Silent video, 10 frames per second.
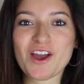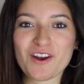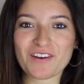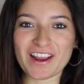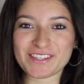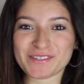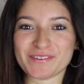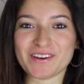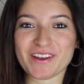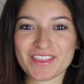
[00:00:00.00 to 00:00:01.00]
Alright,
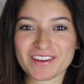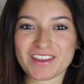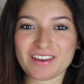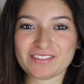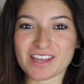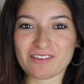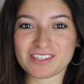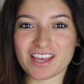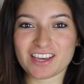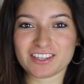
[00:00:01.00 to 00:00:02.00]
so another gift I
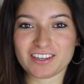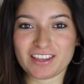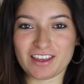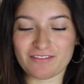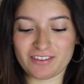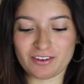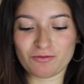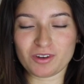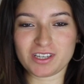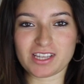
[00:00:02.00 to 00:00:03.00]
was actually
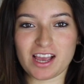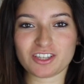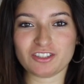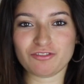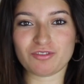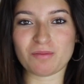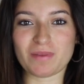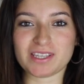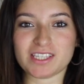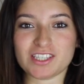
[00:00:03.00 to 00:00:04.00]
given was actually from
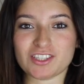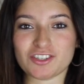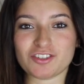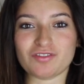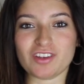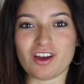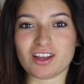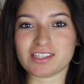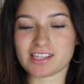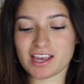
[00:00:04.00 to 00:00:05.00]
my sister's
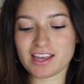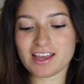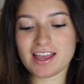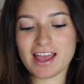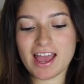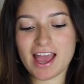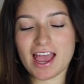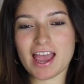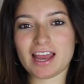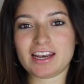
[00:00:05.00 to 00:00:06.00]
fiance.
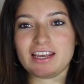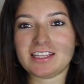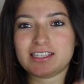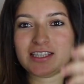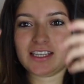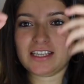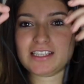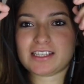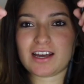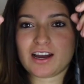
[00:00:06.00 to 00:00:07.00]
And it's
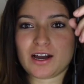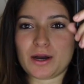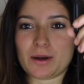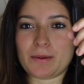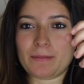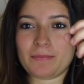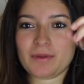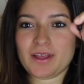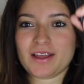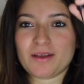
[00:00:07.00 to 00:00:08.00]
these
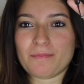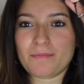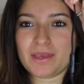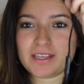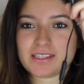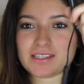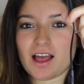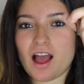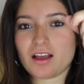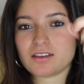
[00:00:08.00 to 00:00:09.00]
Beats
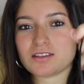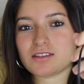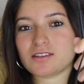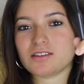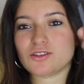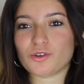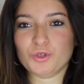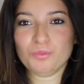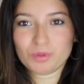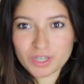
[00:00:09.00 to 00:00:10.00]
X. So
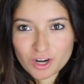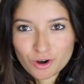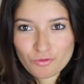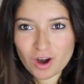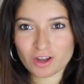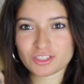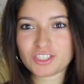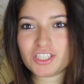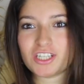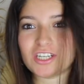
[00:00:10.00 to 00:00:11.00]
you put it
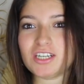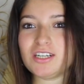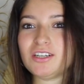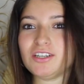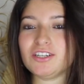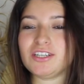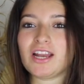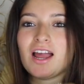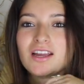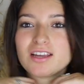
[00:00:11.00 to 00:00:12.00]
around your
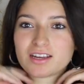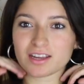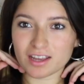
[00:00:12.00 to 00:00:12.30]
neck.